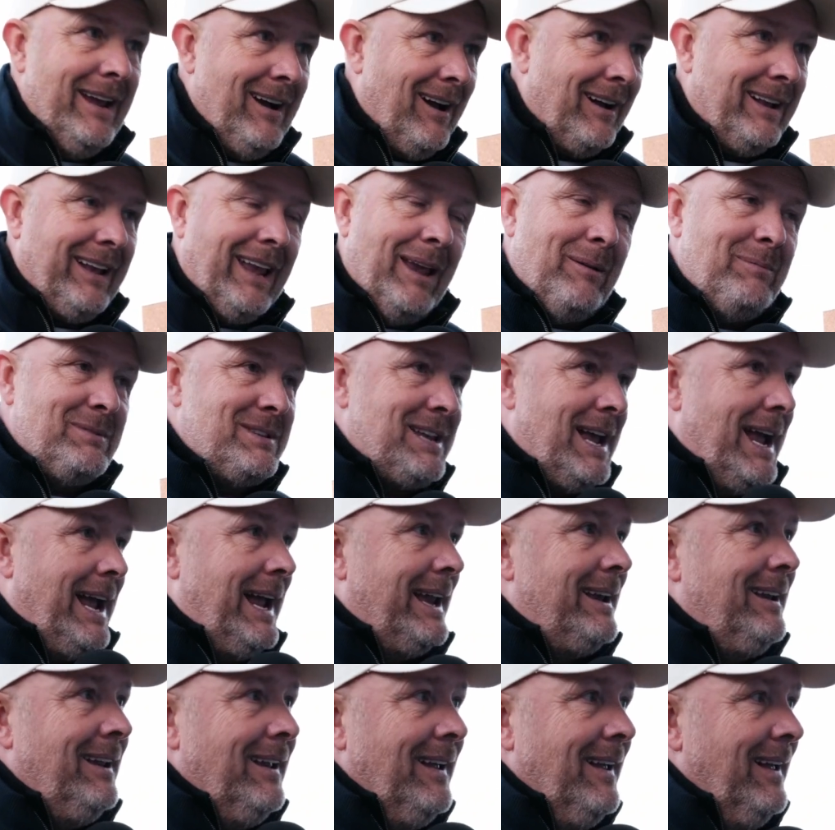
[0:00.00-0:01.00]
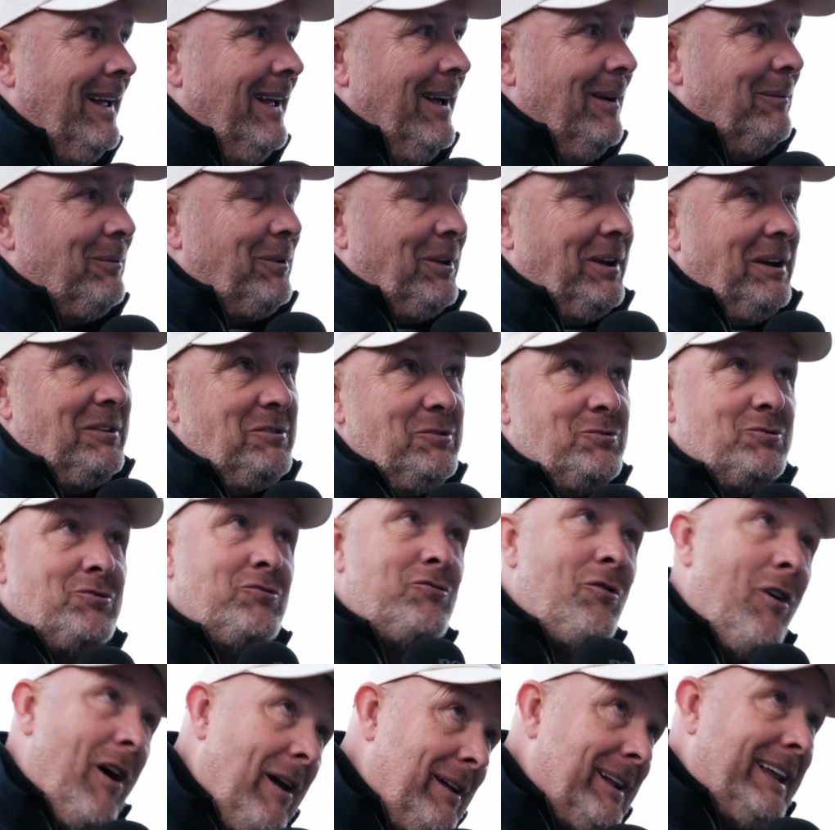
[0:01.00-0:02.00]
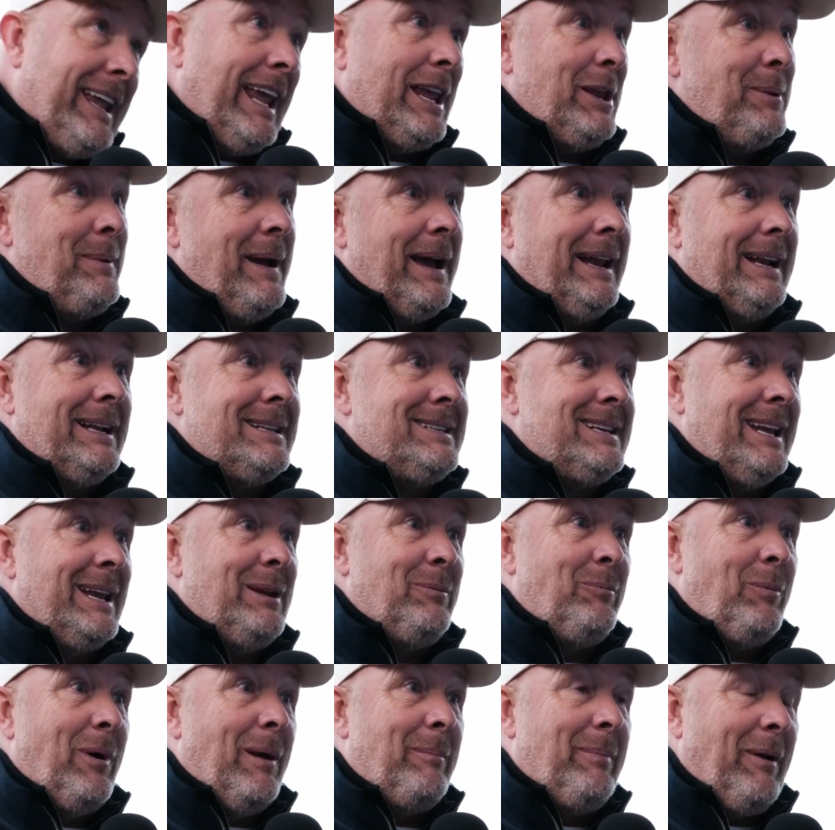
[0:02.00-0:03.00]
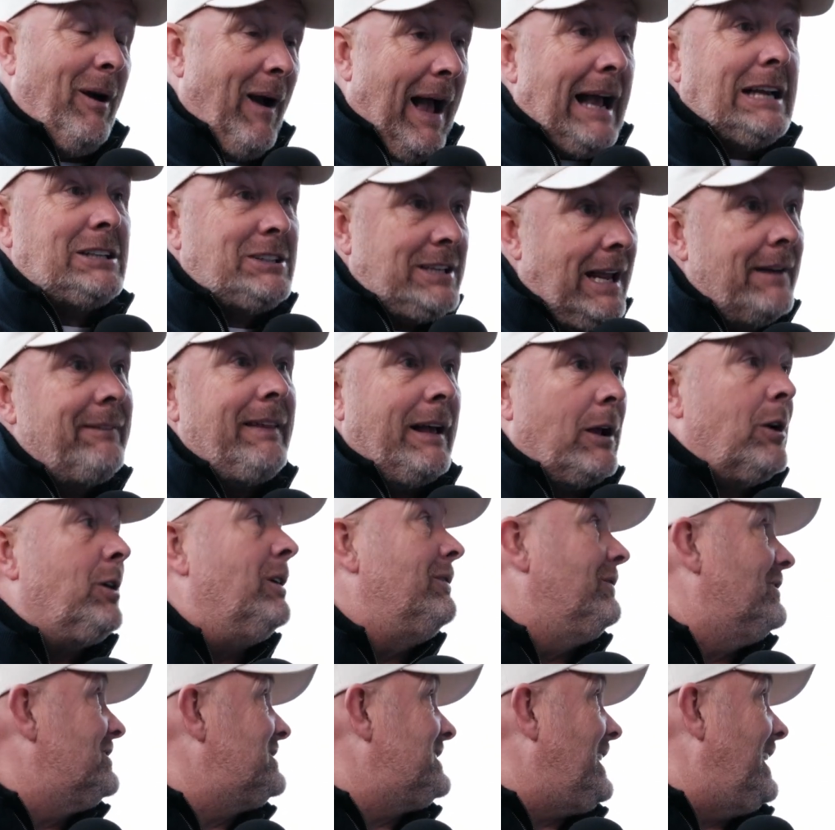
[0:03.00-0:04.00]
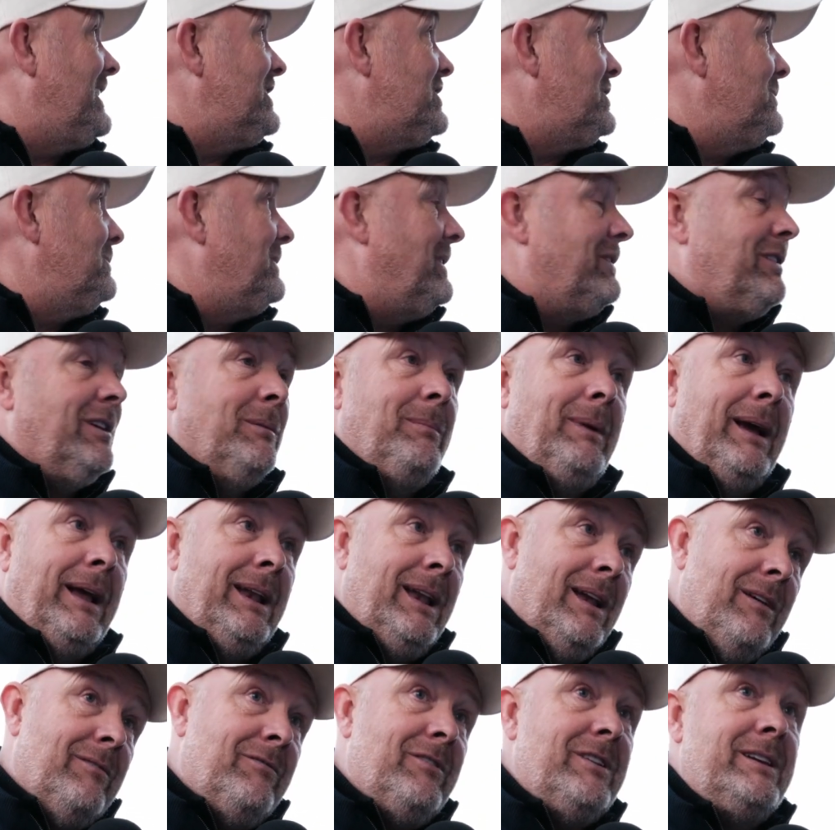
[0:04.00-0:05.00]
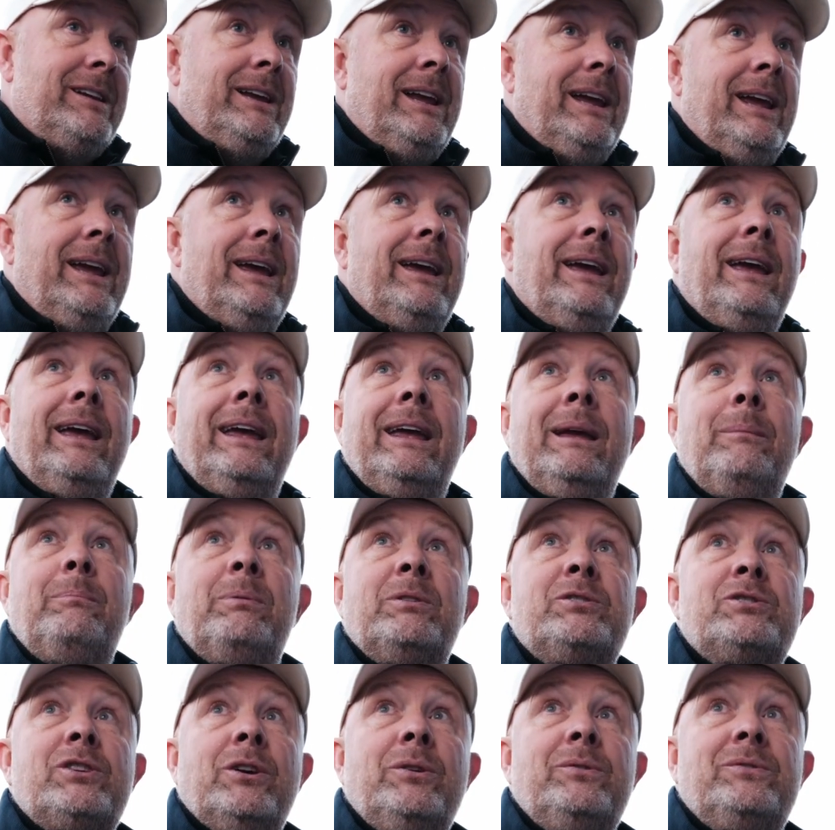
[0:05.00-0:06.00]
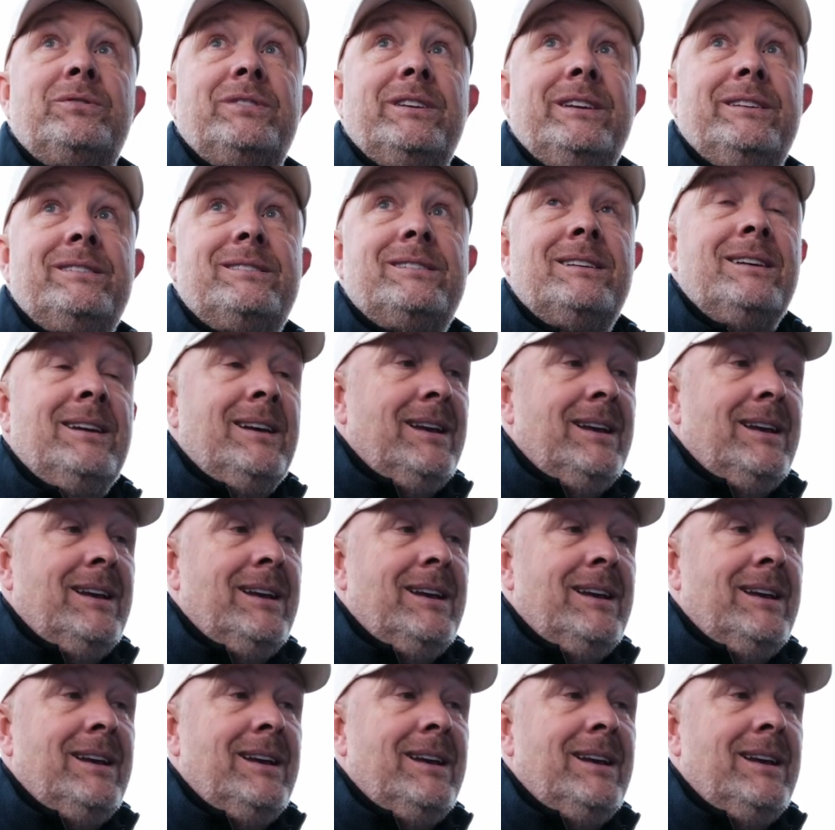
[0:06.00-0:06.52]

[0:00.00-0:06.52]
I keep saying, going to try and get you out of the team. Webby. I actually had that conversation with him, and every year he produces